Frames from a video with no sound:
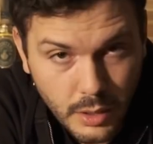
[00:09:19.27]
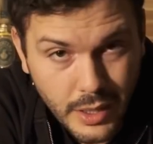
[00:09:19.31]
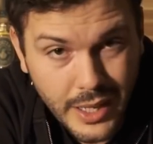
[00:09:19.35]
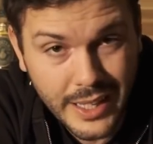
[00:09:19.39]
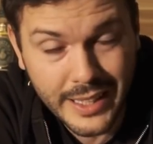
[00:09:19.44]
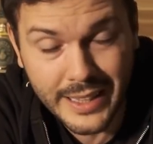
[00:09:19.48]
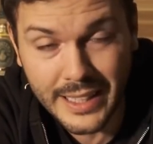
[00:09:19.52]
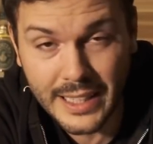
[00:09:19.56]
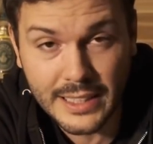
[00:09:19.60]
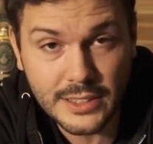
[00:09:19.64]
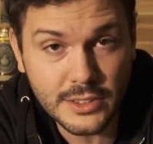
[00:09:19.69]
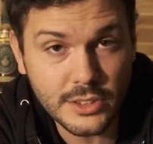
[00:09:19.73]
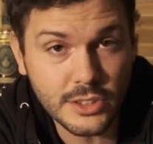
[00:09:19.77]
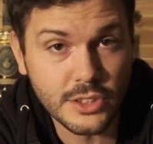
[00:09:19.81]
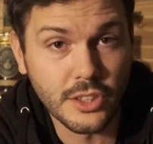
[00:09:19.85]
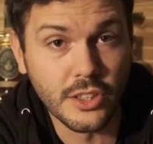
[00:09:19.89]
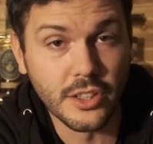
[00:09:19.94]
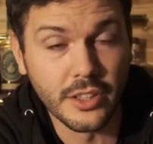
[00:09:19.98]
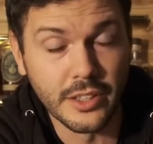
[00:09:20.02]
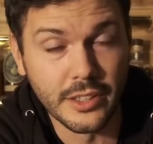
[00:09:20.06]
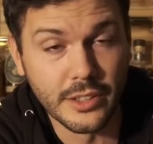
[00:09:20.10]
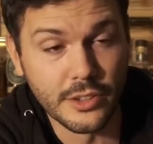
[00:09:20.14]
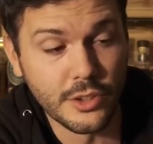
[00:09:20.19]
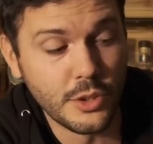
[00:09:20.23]
And that
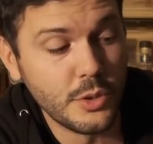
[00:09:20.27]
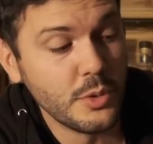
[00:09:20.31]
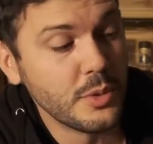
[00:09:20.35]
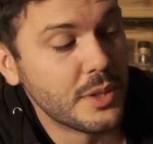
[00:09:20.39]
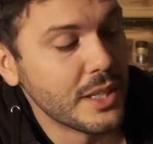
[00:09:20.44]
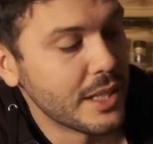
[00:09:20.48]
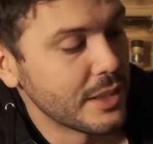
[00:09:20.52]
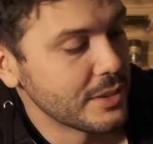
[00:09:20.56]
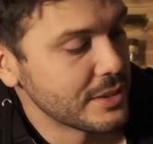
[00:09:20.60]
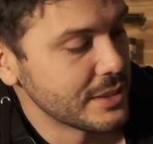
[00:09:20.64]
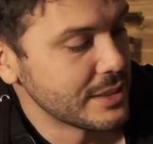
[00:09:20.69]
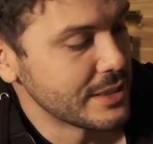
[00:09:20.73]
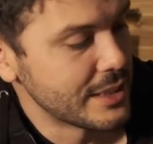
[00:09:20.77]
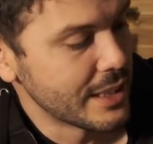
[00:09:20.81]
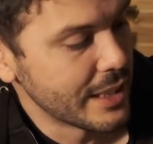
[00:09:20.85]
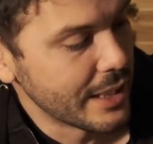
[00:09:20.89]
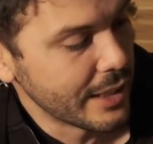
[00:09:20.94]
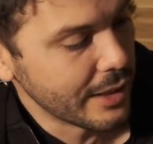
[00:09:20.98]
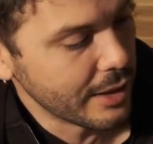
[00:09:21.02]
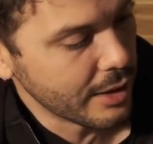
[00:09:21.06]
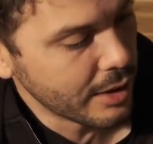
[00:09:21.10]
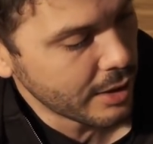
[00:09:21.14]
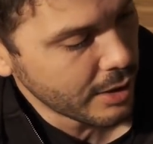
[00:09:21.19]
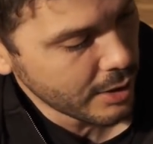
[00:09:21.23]
started
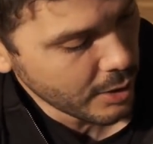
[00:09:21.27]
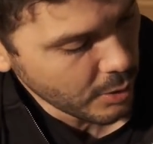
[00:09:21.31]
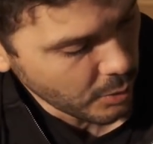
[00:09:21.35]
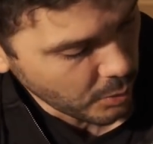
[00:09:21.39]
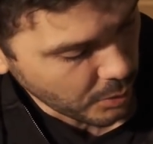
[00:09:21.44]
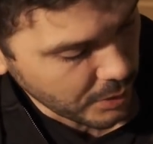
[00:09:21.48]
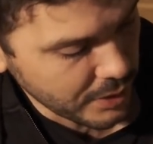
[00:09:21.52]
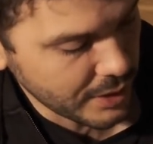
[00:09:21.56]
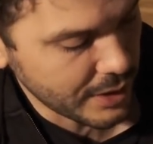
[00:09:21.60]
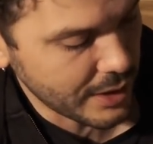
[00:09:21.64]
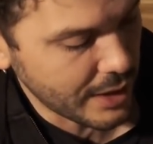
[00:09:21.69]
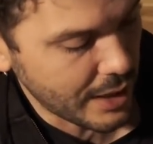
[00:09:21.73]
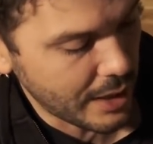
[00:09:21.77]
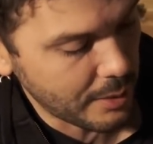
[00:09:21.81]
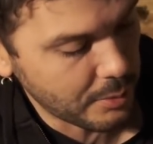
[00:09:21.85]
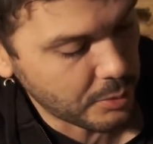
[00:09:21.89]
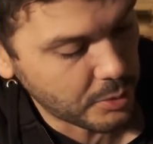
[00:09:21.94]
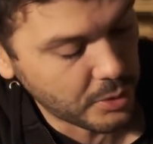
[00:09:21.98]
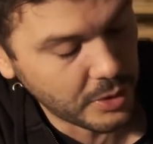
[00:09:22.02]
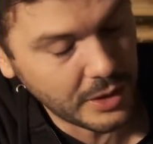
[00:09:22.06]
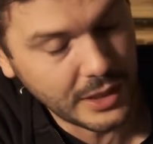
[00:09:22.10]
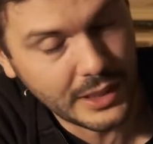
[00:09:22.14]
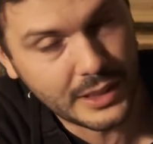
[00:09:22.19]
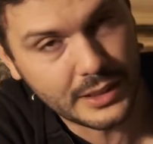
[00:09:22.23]
2010 with a Knob
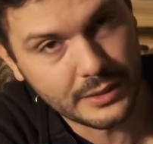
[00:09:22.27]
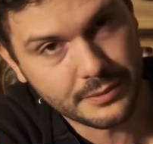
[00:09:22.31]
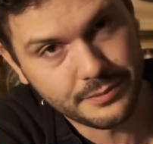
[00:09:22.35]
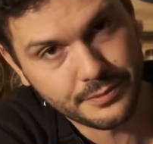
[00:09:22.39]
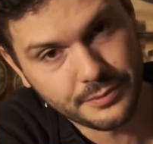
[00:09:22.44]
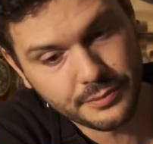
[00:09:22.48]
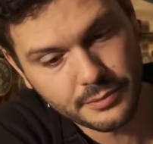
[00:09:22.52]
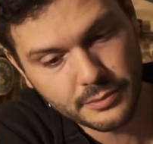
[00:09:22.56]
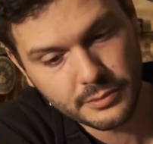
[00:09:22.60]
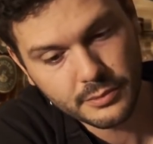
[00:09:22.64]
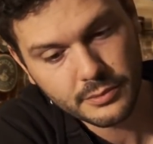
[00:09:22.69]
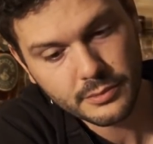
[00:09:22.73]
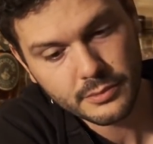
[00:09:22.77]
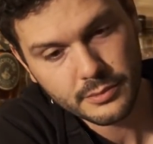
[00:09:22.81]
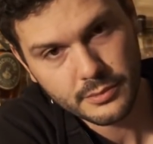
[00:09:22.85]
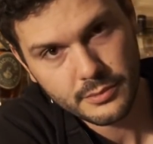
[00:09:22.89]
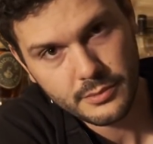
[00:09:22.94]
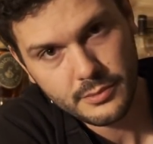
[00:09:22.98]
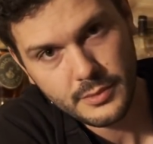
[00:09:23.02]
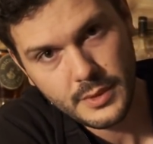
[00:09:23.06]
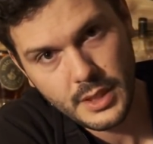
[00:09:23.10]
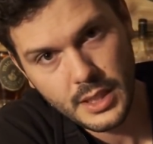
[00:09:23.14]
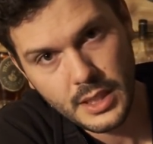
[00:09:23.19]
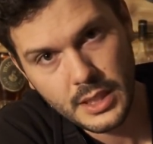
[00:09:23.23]
Creek
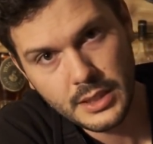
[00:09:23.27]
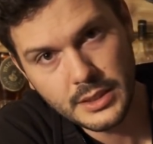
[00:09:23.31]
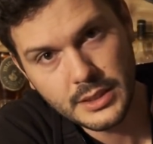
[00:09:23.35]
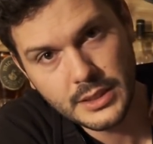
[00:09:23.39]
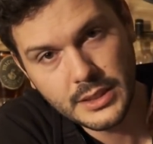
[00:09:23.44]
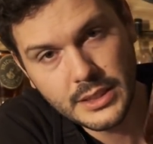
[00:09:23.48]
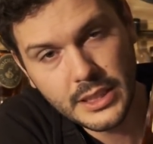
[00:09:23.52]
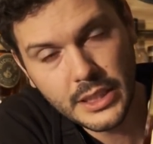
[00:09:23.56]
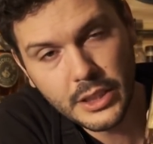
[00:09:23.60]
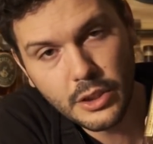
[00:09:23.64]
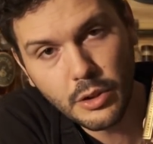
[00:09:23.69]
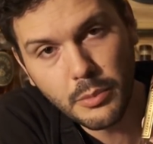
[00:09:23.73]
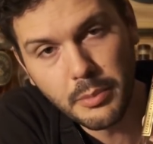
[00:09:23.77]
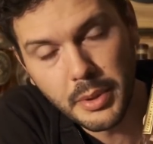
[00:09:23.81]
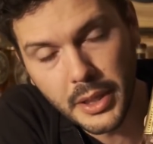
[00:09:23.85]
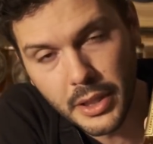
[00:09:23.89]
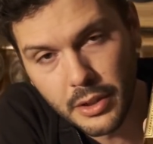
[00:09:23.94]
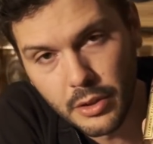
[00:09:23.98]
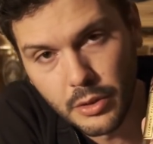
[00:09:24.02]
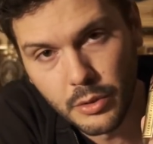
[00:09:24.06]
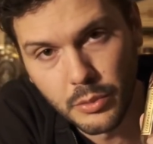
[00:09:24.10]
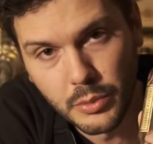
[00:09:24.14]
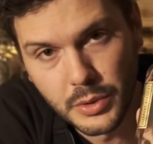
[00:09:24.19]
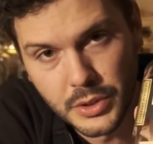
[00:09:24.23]
single
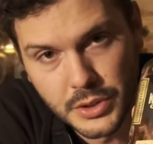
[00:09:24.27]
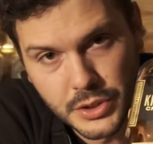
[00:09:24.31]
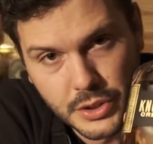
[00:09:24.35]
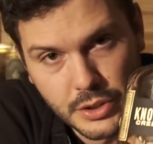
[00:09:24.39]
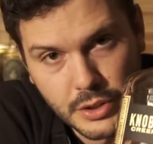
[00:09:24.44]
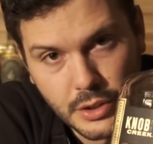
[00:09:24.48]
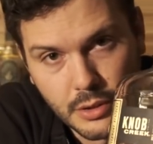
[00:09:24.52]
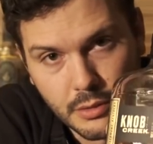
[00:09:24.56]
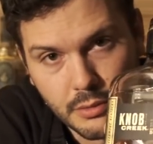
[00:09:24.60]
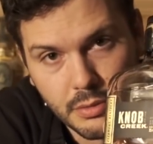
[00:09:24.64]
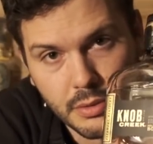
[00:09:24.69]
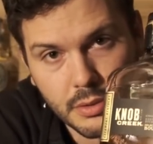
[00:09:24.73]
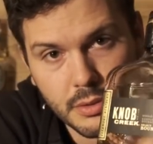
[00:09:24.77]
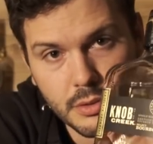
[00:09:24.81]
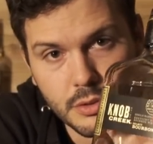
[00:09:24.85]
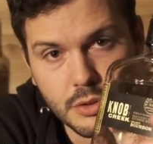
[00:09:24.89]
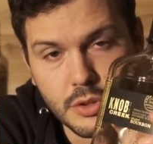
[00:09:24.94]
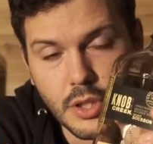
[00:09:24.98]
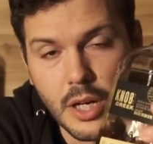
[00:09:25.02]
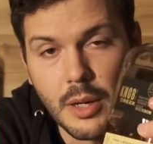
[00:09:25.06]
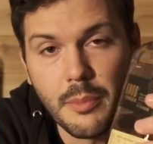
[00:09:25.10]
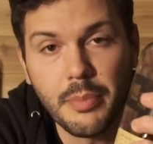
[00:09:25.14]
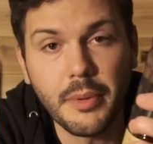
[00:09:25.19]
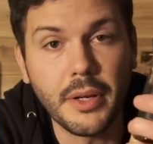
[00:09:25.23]
barrel reserve,
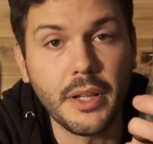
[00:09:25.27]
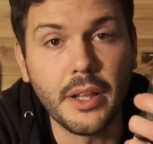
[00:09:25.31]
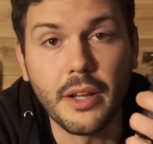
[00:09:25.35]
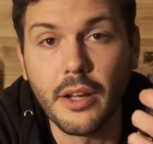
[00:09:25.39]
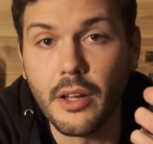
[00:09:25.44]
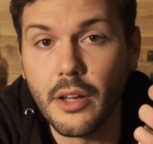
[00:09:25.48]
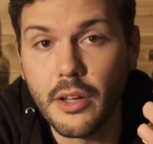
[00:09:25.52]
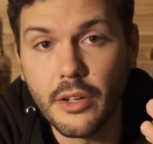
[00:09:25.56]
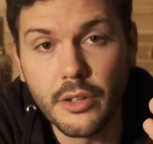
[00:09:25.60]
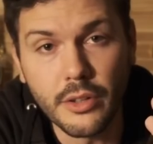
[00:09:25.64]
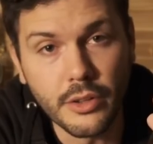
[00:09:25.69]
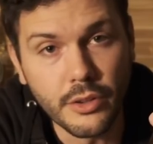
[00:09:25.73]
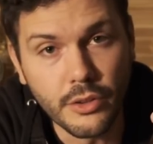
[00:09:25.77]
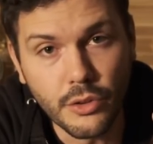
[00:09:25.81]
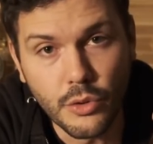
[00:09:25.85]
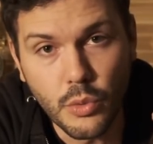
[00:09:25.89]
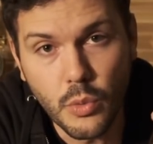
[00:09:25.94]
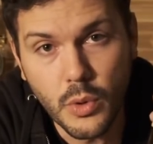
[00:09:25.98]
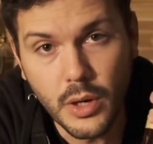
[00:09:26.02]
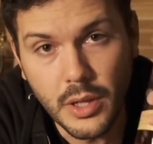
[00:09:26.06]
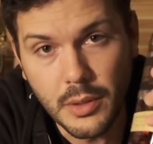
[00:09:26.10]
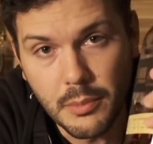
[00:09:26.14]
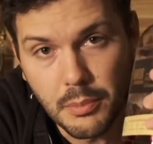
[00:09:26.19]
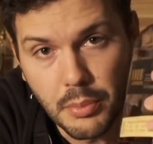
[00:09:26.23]
dropping at
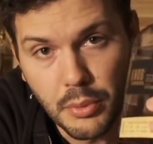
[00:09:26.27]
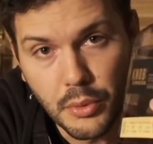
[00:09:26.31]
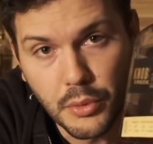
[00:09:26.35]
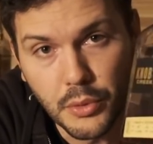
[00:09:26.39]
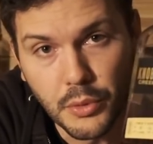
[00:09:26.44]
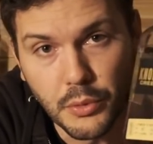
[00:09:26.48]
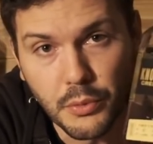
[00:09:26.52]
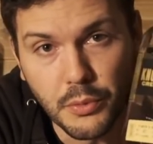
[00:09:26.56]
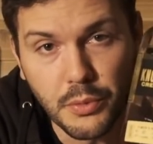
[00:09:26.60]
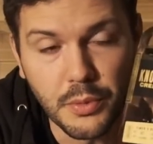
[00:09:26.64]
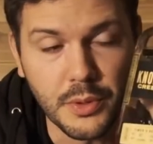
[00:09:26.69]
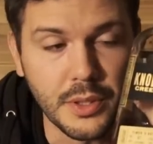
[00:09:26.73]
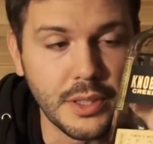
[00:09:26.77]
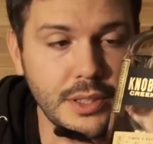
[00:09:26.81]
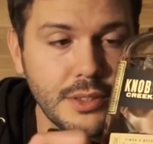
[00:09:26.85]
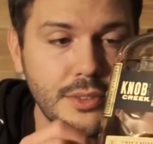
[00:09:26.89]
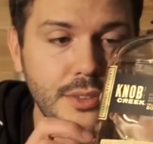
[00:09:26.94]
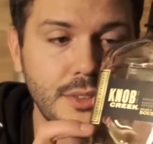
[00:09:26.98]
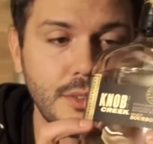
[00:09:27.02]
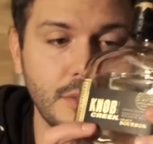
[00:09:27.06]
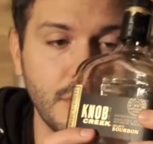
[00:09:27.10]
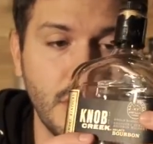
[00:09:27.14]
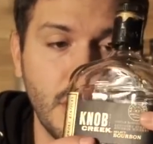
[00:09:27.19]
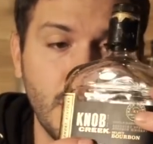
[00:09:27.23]
120 proof.
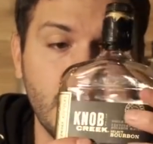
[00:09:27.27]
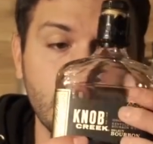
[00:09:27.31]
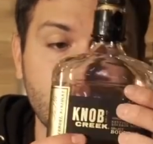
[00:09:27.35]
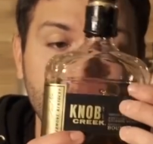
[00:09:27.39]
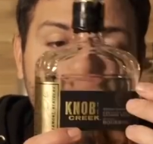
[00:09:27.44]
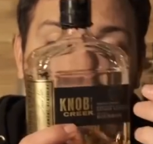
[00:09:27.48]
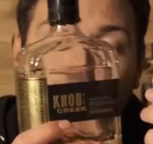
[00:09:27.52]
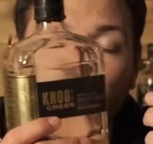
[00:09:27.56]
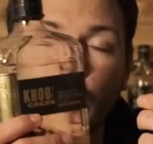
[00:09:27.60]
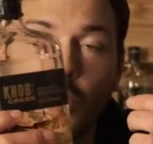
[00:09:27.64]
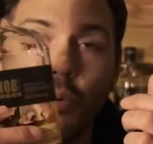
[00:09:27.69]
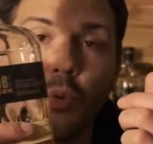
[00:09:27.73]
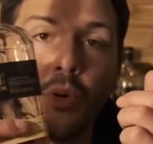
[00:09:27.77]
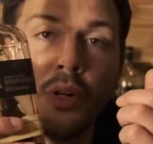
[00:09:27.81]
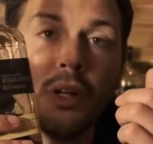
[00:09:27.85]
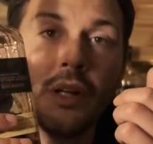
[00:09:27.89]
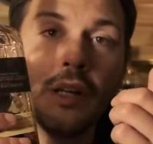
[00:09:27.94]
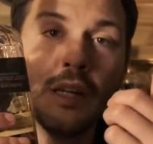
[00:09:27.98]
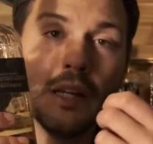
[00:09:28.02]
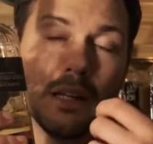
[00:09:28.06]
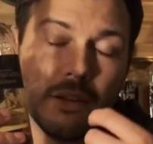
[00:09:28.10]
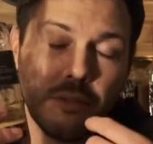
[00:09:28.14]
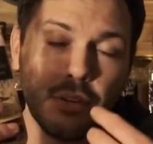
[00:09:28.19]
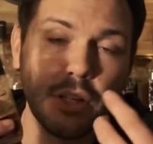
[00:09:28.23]
This also
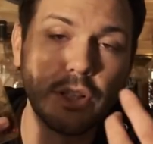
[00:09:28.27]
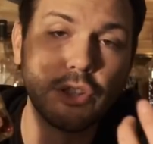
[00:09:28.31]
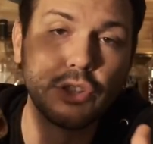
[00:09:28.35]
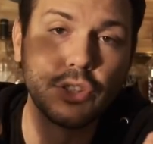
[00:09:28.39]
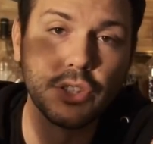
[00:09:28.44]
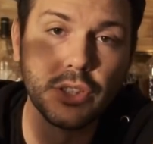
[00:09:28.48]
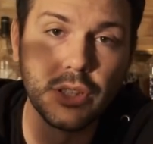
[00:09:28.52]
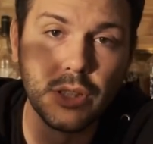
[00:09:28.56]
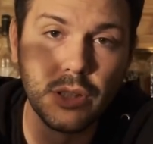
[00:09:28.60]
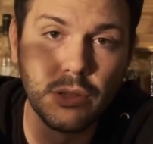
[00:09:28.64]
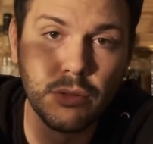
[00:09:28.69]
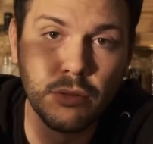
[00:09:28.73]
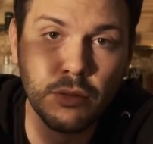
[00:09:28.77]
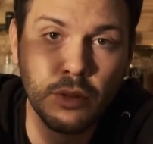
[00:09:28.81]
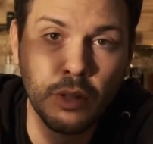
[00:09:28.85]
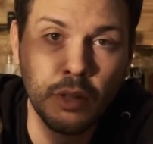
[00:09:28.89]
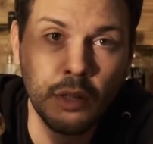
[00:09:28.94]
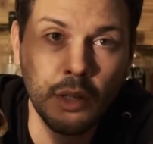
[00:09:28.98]
eventually